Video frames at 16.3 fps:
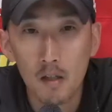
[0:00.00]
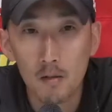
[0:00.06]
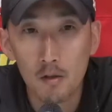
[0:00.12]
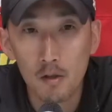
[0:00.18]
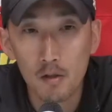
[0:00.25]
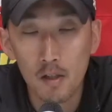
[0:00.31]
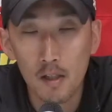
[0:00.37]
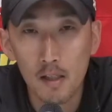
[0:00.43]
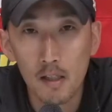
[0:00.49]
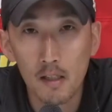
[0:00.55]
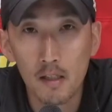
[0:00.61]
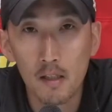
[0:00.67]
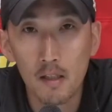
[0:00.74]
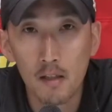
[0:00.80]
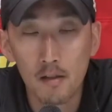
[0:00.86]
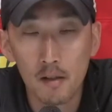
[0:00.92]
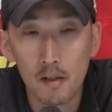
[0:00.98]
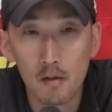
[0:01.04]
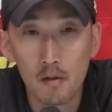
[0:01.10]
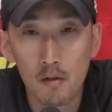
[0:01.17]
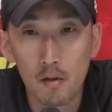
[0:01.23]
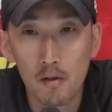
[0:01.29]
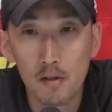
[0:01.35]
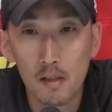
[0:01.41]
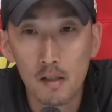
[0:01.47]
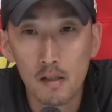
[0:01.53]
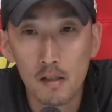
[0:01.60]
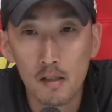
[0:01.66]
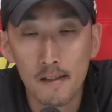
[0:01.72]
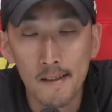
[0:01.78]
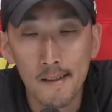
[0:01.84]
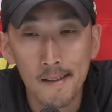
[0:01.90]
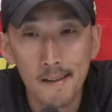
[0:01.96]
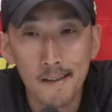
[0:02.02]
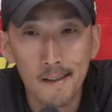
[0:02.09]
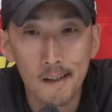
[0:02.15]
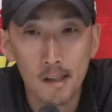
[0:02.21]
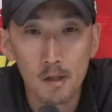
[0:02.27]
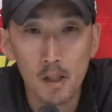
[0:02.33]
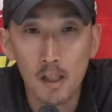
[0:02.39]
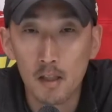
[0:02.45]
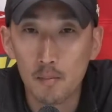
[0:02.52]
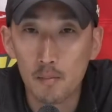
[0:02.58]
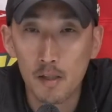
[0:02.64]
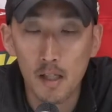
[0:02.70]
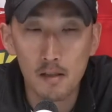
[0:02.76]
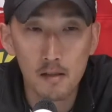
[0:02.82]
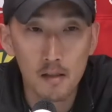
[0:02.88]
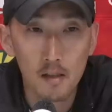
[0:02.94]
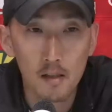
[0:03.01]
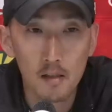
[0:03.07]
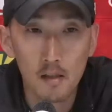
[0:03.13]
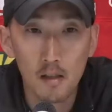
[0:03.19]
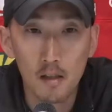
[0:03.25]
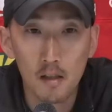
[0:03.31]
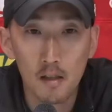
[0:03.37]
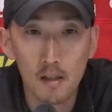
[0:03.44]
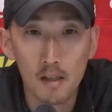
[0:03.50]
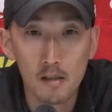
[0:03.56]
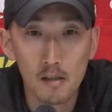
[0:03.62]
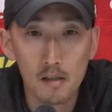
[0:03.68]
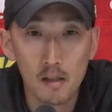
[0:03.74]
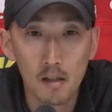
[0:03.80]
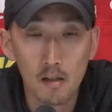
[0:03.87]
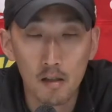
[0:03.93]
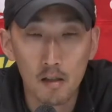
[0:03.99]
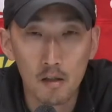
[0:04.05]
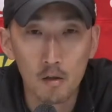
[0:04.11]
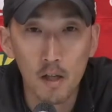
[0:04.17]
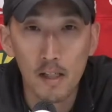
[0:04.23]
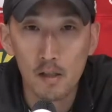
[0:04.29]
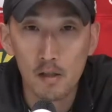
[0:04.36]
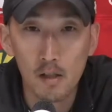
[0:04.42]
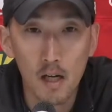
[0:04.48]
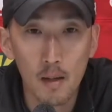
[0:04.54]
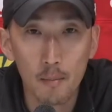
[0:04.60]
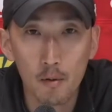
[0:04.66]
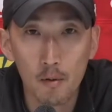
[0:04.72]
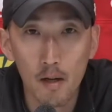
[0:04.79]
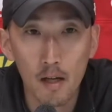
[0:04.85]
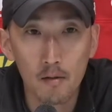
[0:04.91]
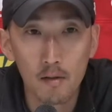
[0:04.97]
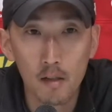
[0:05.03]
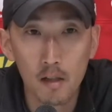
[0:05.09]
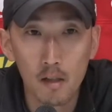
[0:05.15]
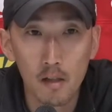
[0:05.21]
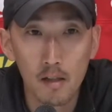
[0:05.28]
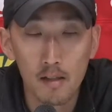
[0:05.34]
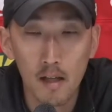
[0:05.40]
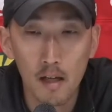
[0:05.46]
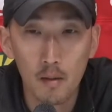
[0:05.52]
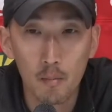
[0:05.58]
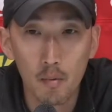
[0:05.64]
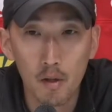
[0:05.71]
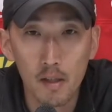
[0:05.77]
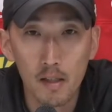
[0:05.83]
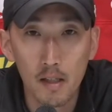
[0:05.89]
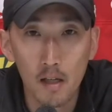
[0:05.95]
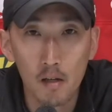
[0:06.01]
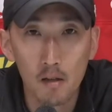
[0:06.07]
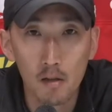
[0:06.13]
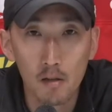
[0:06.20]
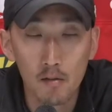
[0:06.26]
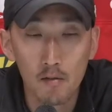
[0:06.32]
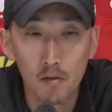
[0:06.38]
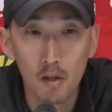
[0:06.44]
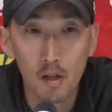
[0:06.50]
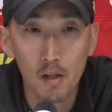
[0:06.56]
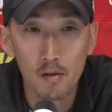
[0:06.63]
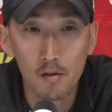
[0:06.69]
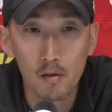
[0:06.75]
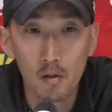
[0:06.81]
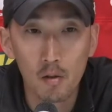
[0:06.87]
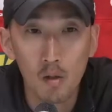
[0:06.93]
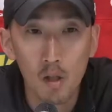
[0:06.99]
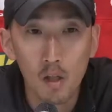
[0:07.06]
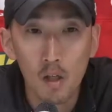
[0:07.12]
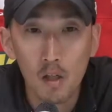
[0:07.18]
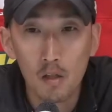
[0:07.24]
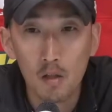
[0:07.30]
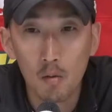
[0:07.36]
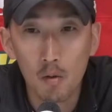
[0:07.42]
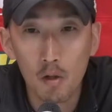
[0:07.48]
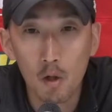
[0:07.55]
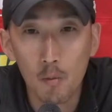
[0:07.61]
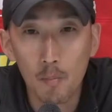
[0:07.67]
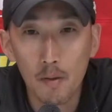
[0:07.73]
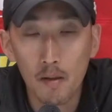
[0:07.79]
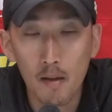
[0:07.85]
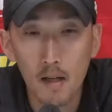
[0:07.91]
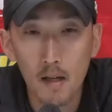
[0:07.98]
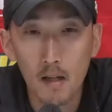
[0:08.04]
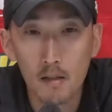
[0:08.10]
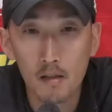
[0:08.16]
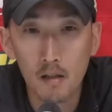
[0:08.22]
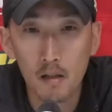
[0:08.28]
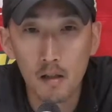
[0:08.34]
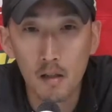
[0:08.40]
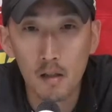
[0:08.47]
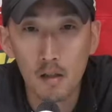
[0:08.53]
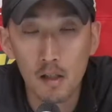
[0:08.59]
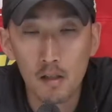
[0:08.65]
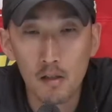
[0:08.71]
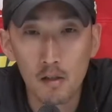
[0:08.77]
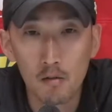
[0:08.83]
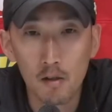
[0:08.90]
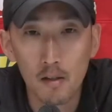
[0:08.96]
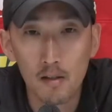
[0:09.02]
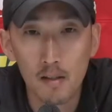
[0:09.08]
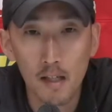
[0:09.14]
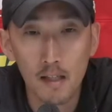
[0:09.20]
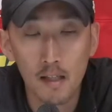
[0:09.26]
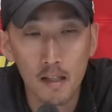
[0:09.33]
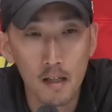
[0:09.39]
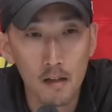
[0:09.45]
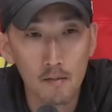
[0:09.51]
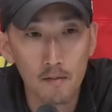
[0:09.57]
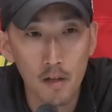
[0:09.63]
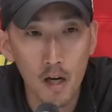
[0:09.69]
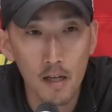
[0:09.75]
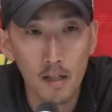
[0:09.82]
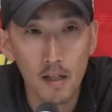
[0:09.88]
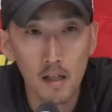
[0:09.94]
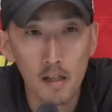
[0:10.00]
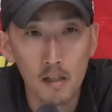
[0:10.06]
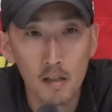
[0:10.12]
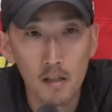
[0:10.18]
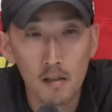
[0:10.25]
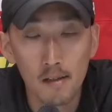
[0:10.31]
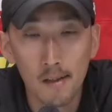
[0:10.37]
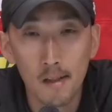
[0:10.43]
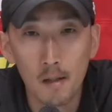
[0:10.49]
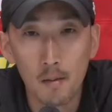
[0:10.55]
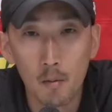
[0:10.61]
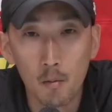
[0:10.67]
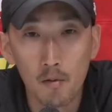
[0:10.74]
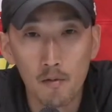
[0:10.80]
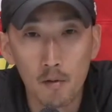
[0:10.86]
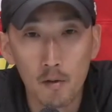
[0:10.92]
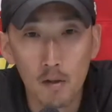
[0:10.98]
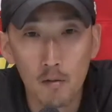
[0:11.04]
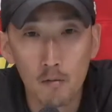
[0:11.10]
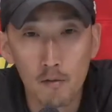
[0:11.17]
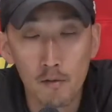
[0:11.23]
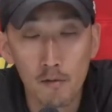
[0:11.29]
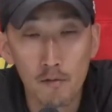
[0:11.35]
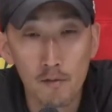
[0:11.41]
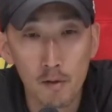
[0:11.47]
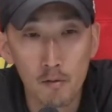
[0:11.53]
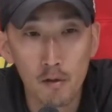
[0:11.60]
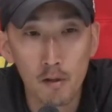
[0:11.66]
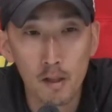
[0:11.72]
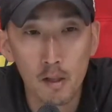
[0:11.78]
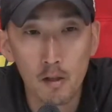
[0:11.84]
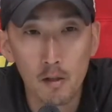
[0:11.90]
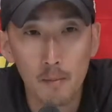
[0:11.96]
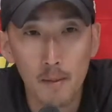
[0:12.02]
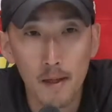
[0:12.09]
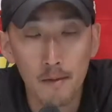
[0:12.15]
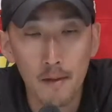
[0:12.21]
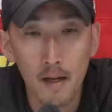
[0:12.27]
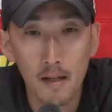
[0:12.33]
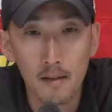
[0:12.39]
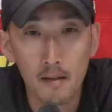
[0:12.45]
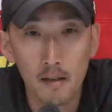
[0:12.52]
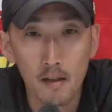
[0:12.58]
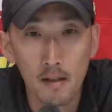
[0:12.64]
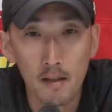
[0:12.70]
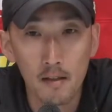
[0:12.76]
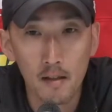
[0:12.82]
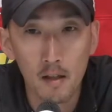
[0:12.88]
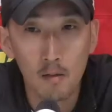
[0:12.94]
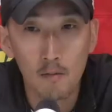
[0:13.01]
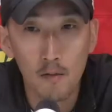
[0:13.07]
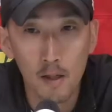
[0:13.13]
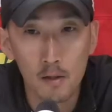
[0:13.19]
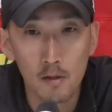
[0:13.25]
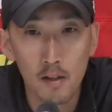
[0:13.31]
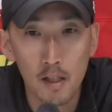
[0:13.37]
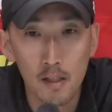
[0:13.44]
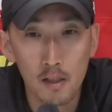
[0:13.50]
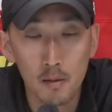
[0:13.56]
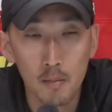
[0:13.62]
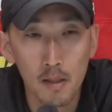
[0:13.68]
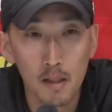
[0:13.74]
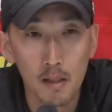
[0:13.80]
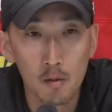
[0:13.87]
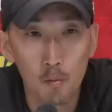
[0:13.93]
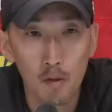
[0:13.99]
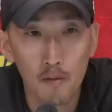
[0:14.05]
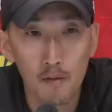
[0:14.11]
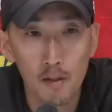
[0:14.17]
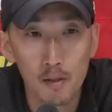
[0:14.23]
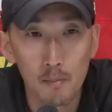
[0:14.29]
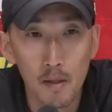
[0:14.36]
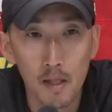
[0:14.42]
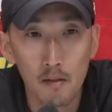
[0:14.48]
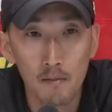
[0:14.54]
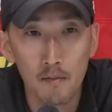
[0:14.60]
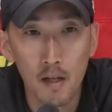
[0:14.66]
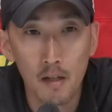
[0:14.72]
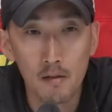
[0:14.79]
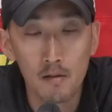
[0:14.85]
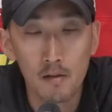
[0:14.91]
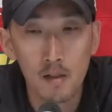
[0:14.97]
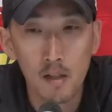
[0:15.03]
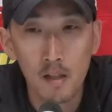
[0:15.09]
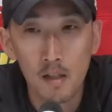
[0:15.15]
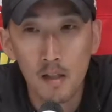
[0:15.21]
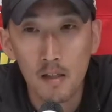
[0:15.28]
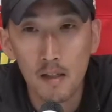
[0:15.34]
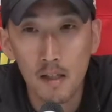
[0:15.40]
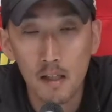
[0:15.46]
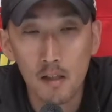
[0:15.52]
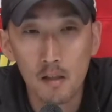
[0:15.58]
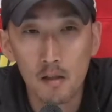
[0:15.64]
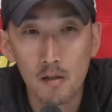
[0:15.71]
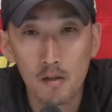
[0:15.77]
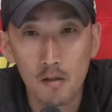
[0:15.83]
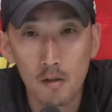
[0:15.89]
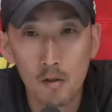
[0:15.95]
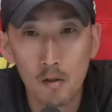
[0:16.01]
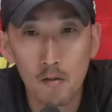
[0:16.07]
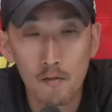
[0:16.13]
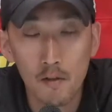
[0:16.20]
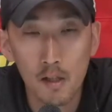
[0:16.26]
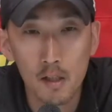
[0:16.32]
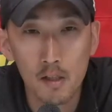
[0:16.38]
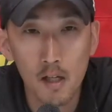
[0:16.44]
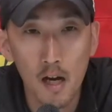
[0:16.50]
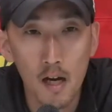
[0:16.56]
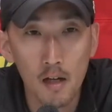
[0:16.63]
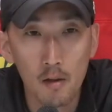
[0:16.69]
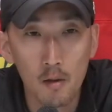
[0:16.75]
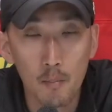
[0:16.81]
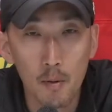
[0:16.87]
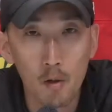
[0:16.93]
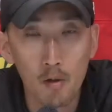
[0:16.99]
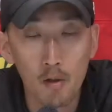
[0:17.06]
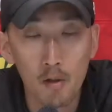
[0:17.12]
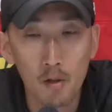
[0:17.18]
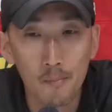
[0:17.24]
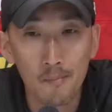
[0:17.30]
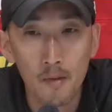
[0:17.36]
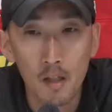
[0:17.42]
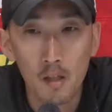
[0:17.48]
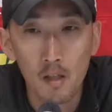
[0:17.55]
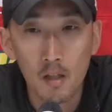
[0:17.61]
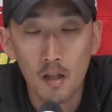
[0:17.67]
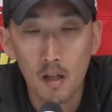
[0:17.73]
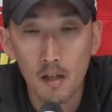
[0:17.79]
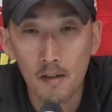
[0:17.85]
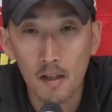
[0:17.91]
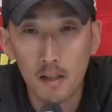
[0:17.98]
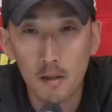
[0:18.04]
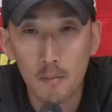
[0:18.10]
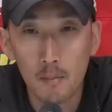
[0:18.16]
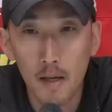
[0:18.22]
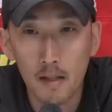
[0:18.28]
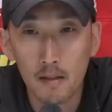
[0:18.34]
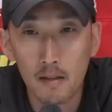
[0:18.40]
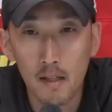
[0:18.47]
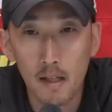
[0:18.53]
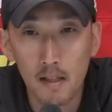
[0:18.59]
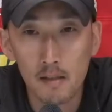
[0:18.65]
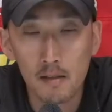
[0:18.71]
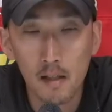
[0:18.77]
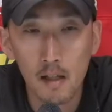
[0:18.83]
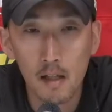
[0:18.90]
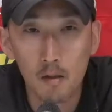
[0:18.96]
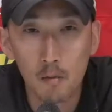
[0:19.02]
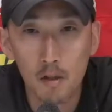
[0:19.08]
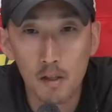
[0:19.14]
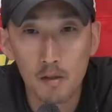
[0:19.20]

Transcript: just like he did on the indoor season. Jacob Jensen, he's done a great job throughout the year. He's had a breakout year for us. So, you know, we're hoping that he's going to run the 10K on Friday. And we feel like feel really good about that. That eventually, that's going to be hit one of his main events. That he can, you know, finish high on the podium, and then come back the next day where